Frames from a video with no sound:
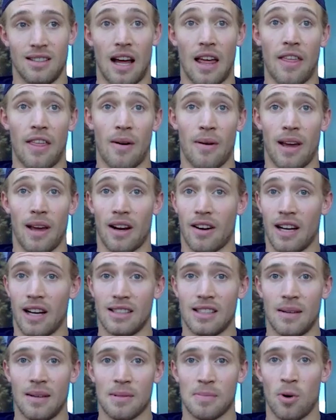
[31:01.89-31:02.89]
I thought we had
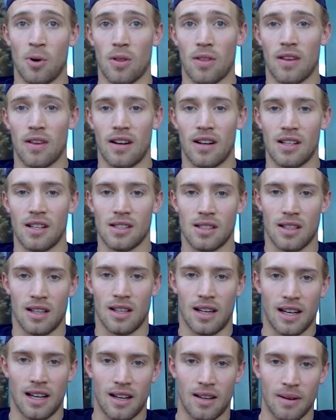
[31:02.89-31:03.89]
great teams both years.
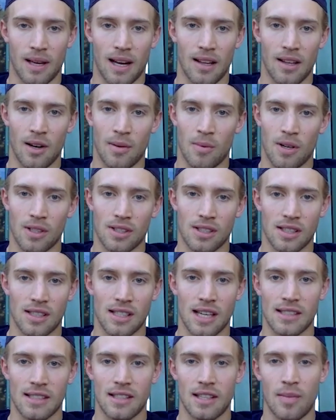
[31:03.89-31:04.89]
We had a little more
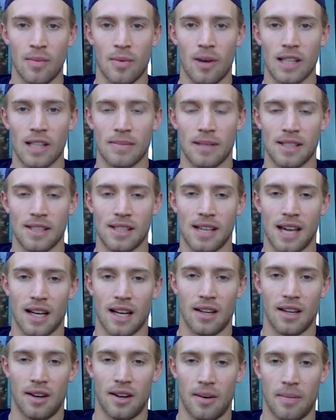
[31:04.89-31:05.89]
success team wise my
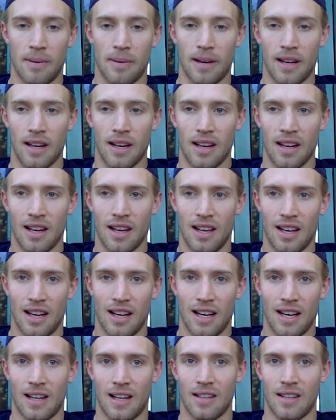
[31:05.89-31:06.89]
second year, but
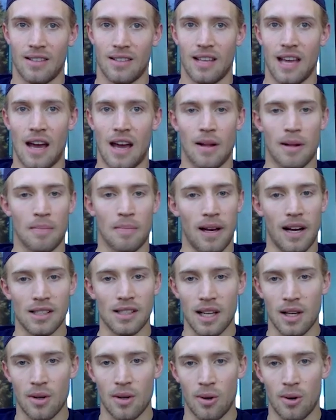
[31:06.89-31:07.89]
yeah, like
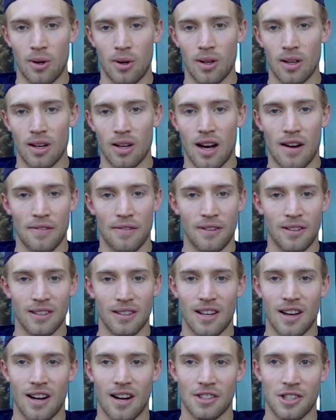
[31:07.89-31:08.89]
players like Cole
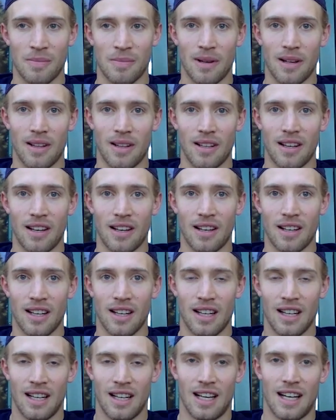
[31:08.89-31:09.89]
Caulfield, Keandre Miller,
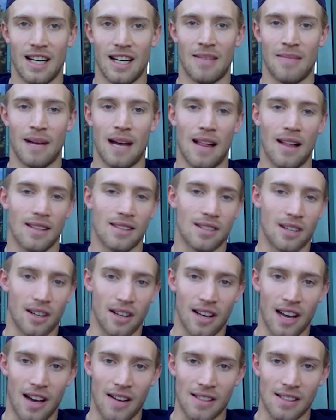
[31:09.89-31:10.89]
Alex
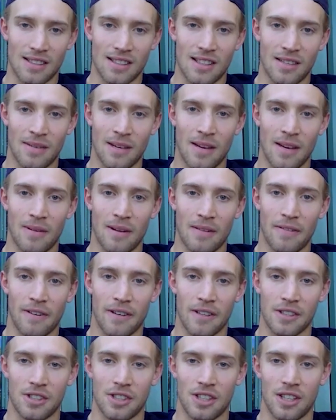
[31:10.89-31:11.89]
Turcotte was a teammate my
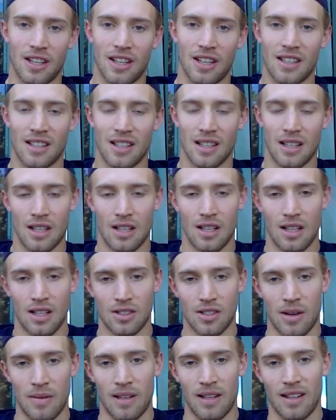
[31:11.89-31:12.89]
first year.
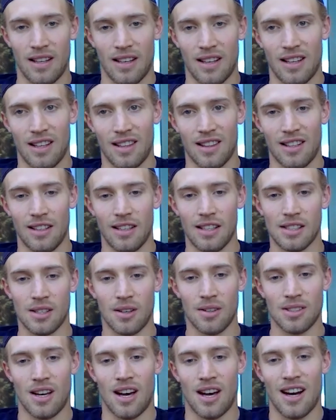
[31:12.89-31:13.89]
So I mean the
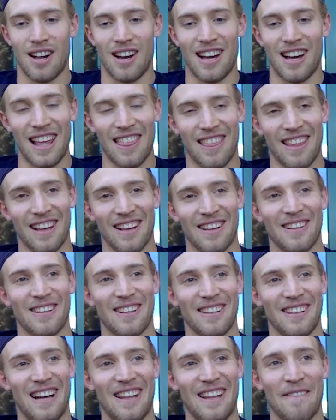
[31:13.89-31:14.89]
list goes on and on. I think
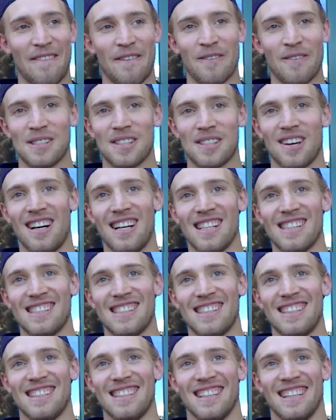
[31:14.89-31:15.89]
for
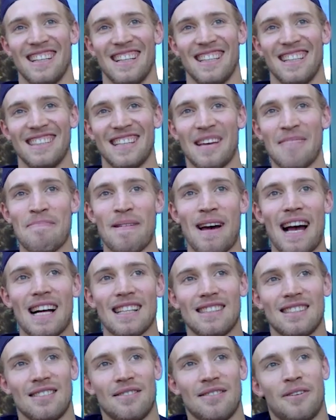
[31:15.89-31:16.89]
Wisconsin to get
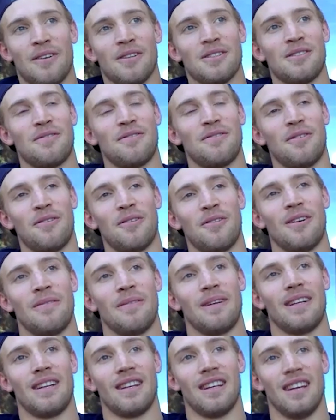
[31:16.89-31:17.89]
back to the Frozen Four,
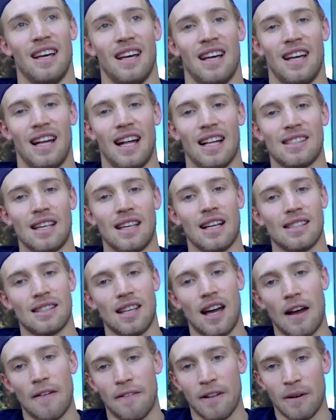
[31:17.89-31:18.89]
I mean,
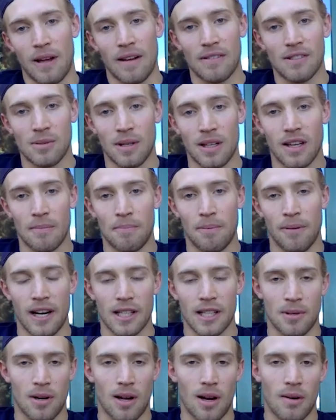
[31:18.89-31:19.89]
it's tough. Like we have so many good
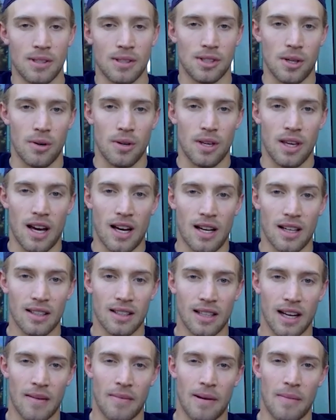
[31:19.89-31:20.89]
players, but we're always so
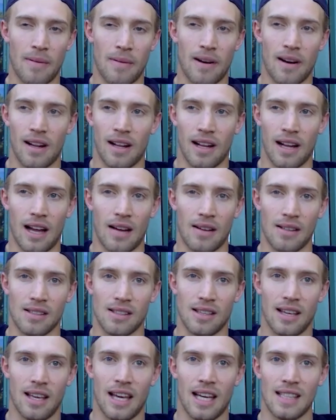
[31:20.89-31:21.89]
young. Like I remember, like I
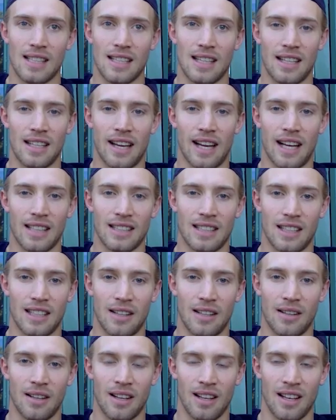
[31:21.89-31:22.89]
was 18,
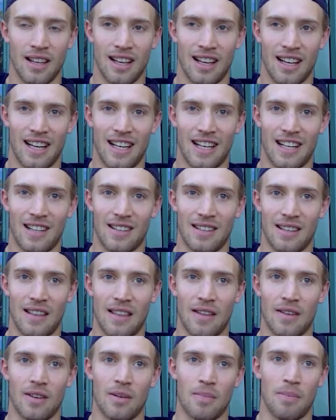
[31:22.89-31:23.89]
19,
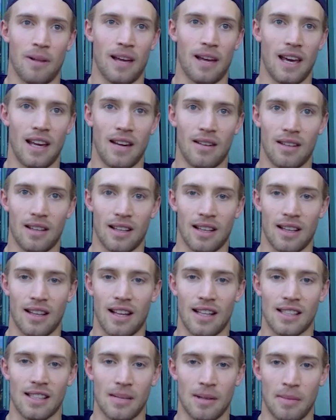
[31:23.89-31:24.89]
and then you're playing like in
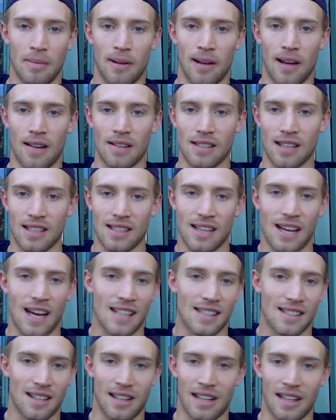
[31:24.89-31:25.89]
the NCAA playoffs against
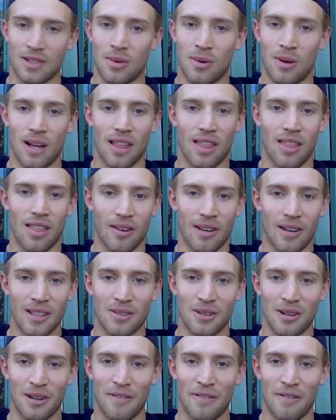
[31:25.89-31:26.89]
guys that are like 23,
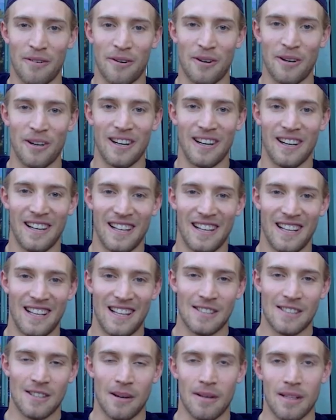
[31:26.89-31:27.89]
24. Yeah.
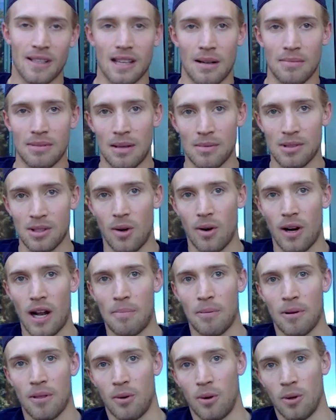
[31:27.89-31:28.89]
So I mean, some teams load
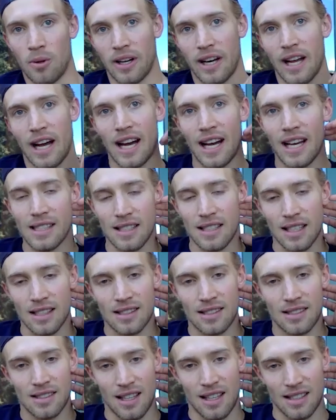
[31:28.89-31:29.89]
up with older guys, and
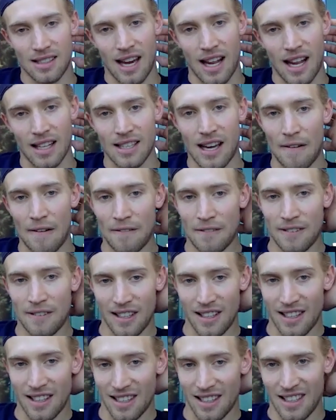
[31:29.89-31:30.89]
it's kind of tough
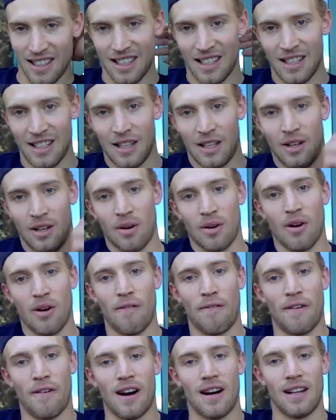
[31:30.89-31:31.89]
to
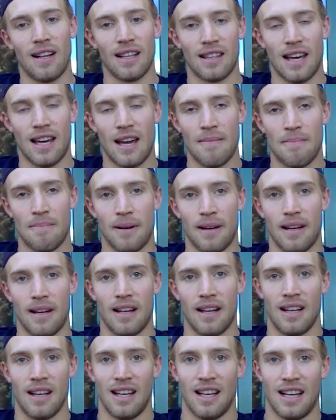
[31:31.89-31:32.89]
go far like that.
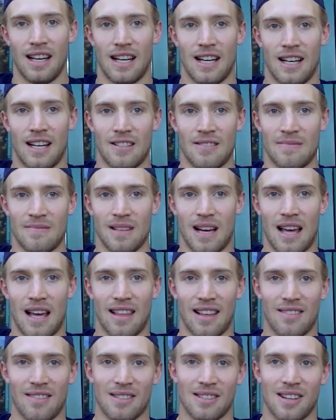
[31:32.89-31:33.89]
But I
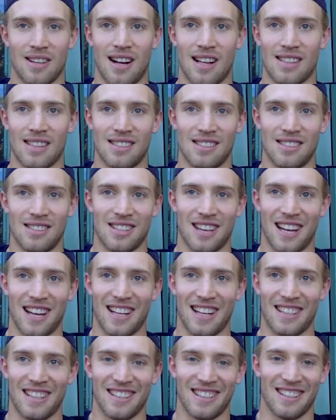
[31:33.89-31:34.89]
think Wisconsin just got
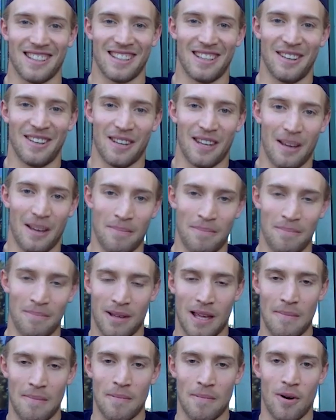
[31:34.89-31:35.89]
to keep
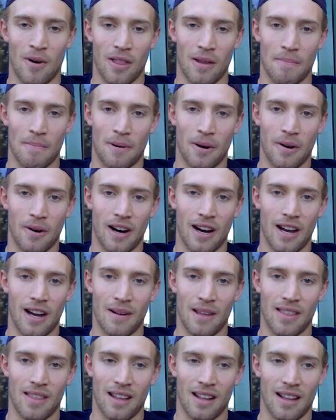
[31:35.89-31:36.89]
promoting the
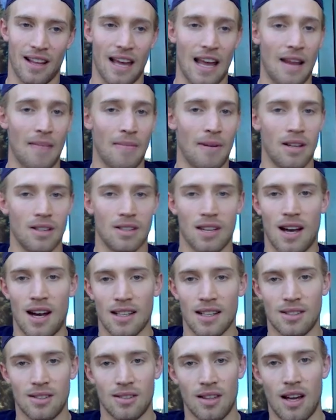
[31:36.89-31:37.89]
program. I think like anybody you
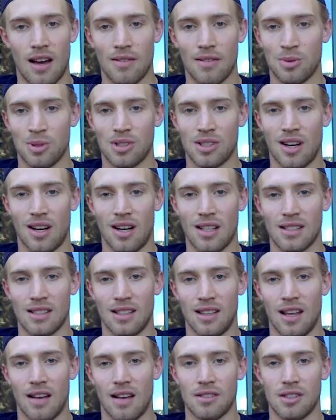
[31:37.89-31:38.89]
talk to loves
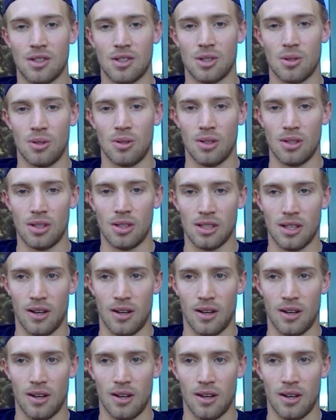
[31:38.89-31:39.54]
Wisconsin, loves the school.